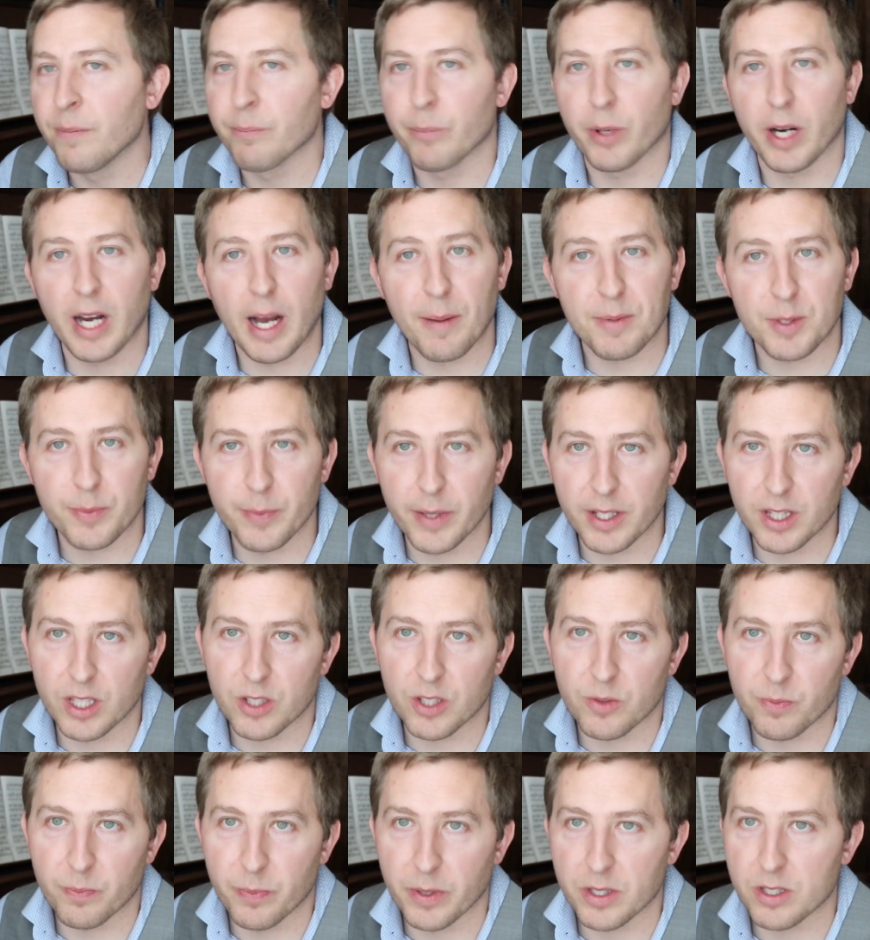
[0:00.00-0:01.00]
perhaps made
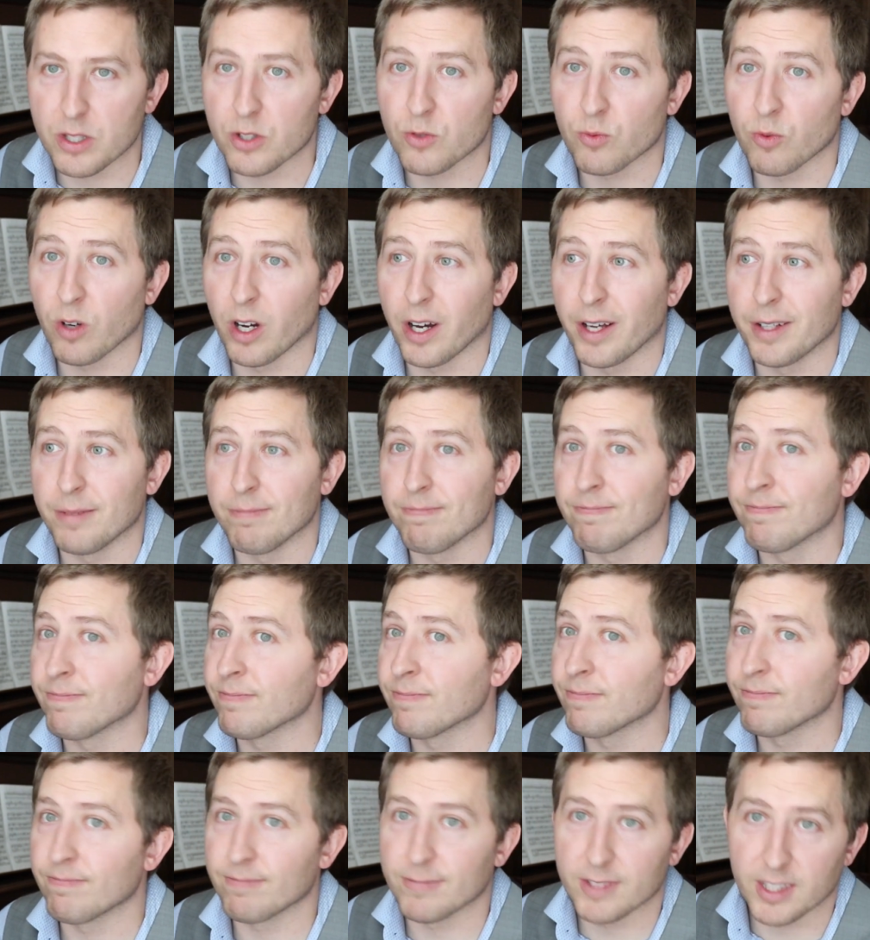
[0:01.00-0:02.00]
this business run
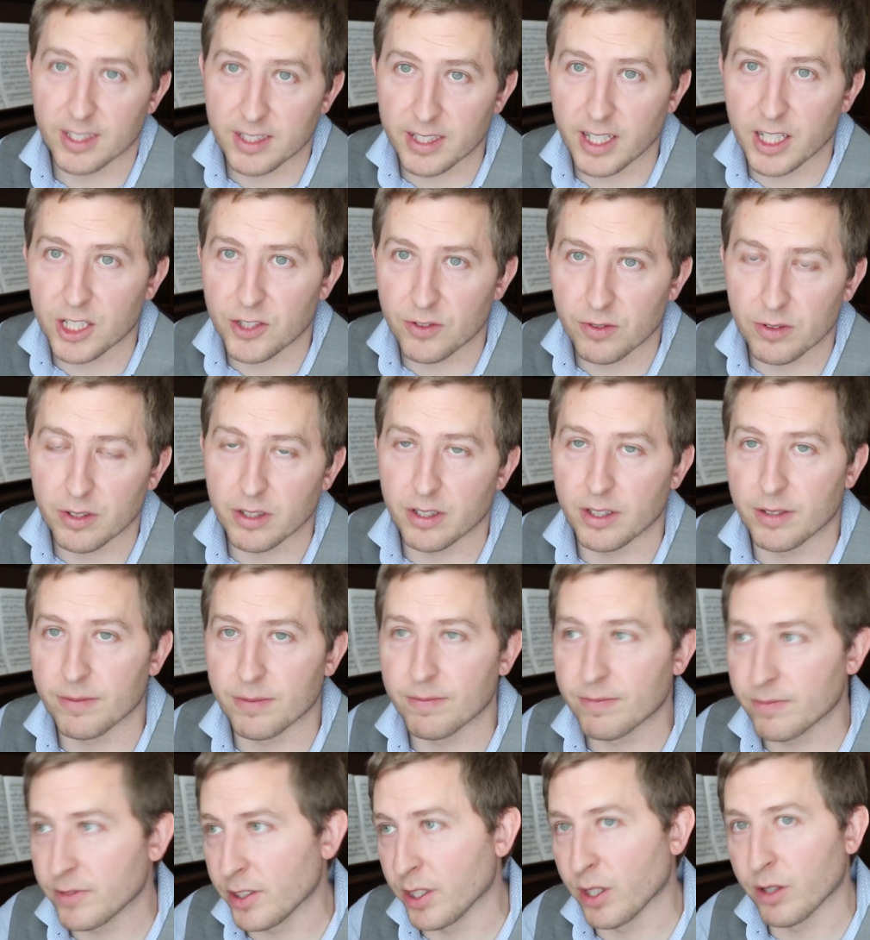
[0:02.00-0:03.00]

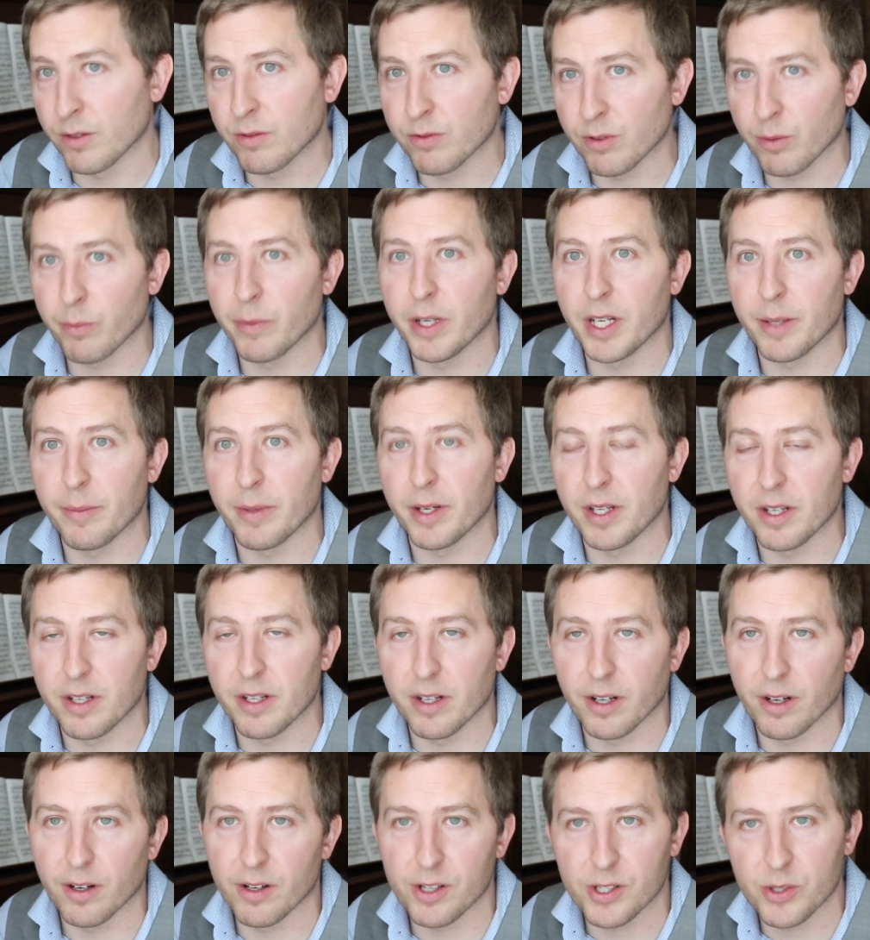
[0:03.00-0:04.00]
successfully, you know, for many, many
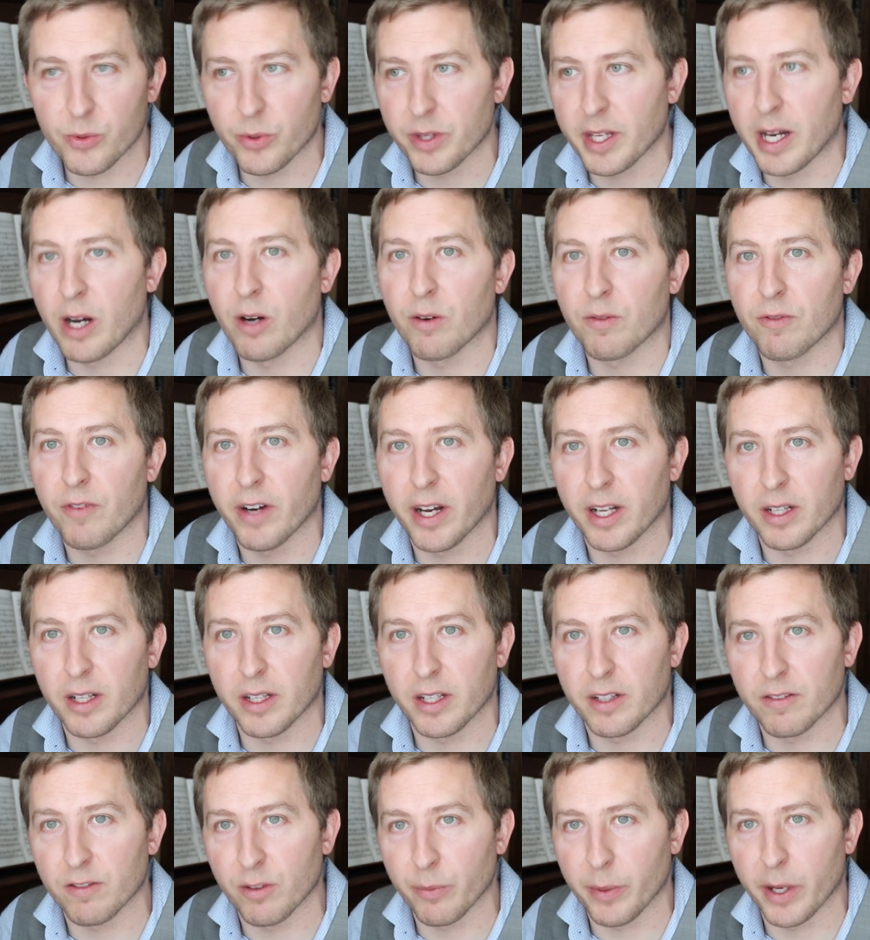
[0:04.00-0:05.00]
years without
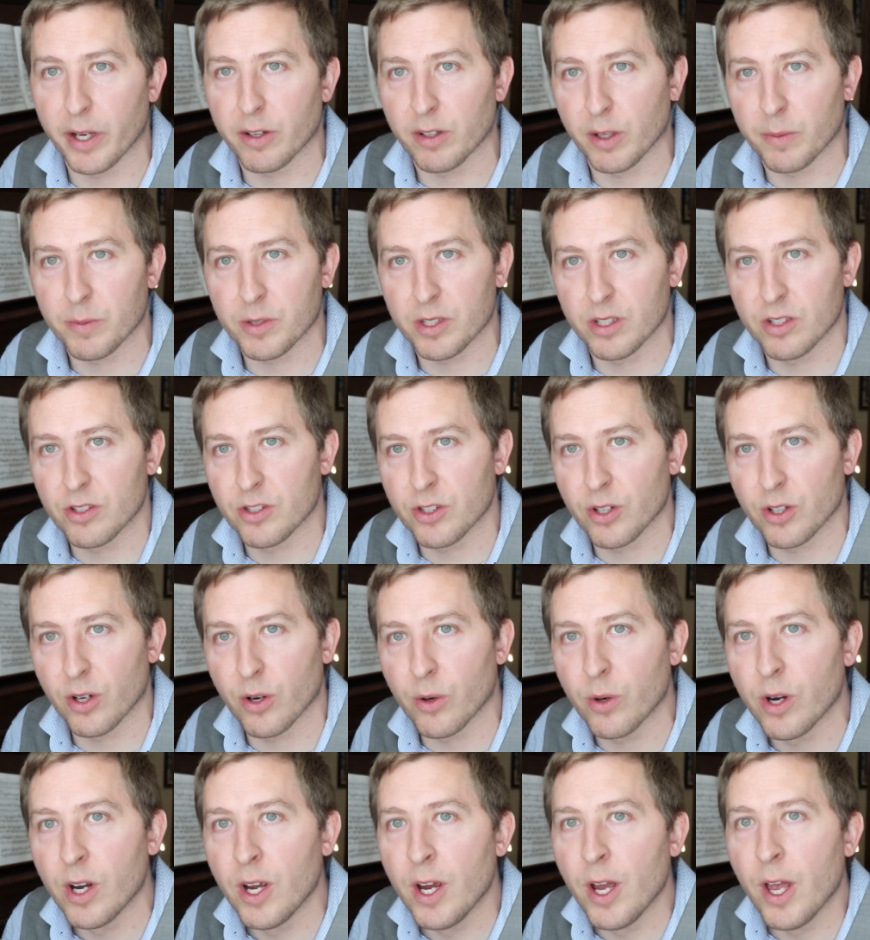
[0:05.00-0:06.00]
filing for bankruptcy.
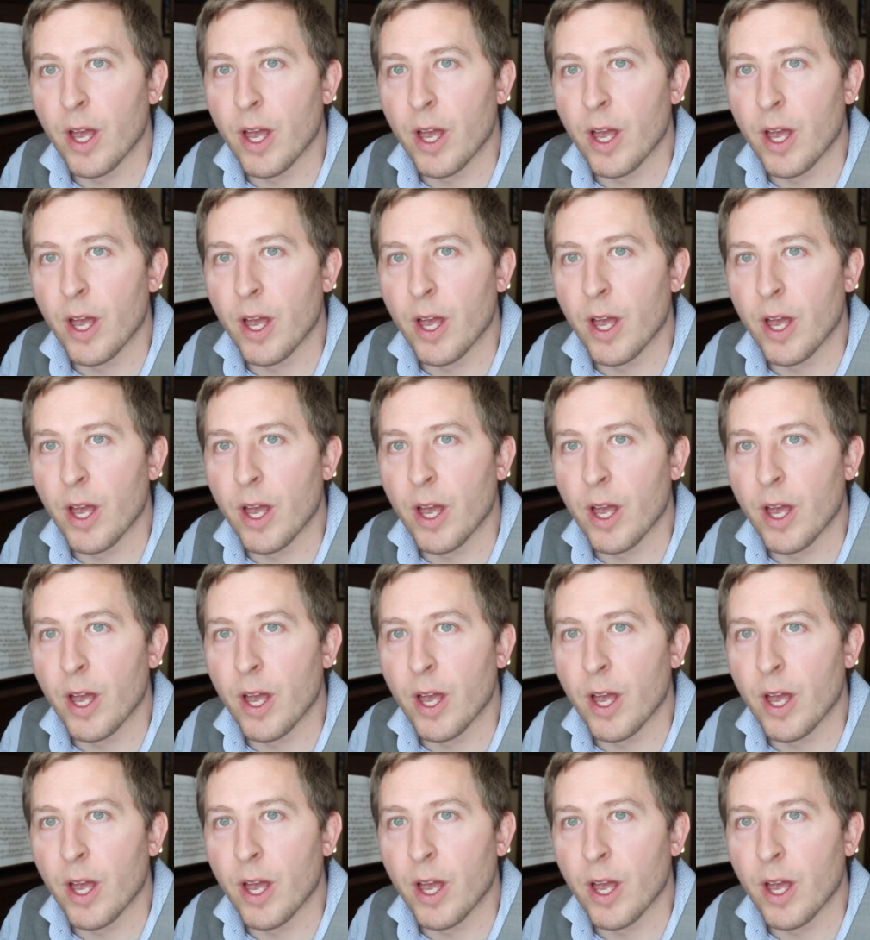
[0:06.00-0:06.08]
So